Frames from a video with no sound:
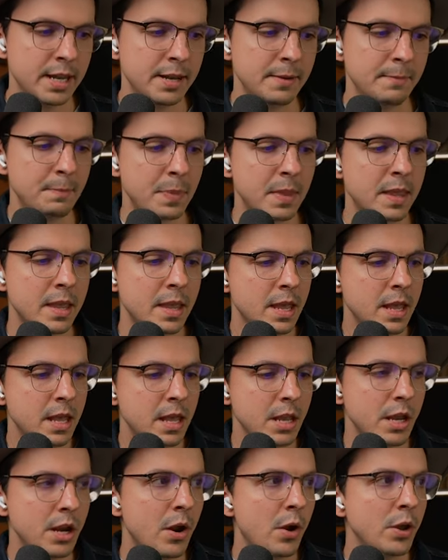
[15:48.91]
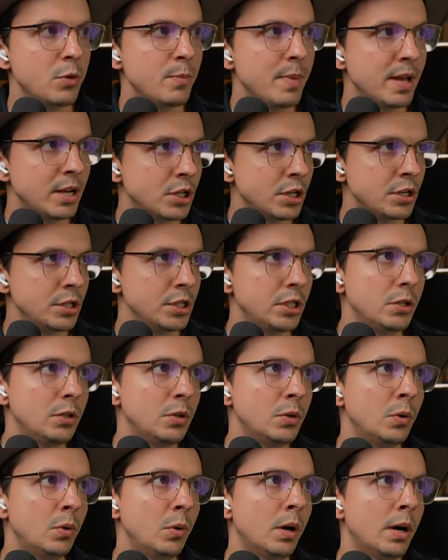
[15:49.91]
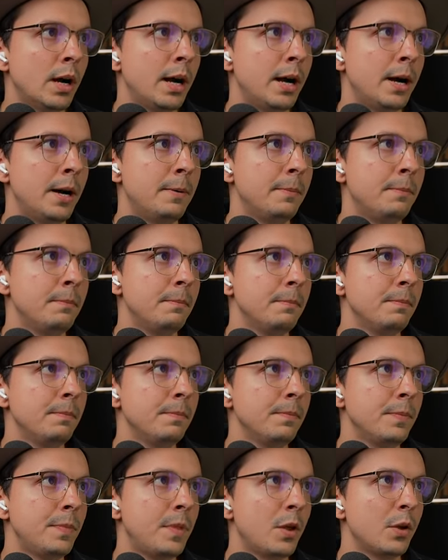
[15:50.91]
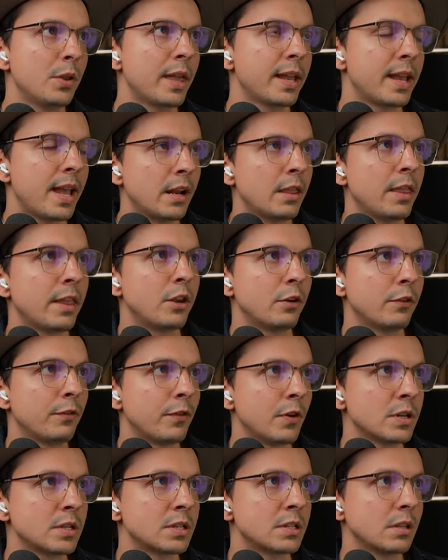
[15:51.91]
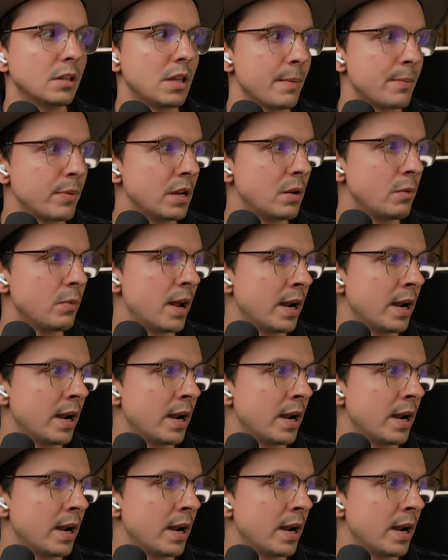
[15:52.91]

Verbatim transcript: And, you know, you mentioned too, like kind of like your first celebrity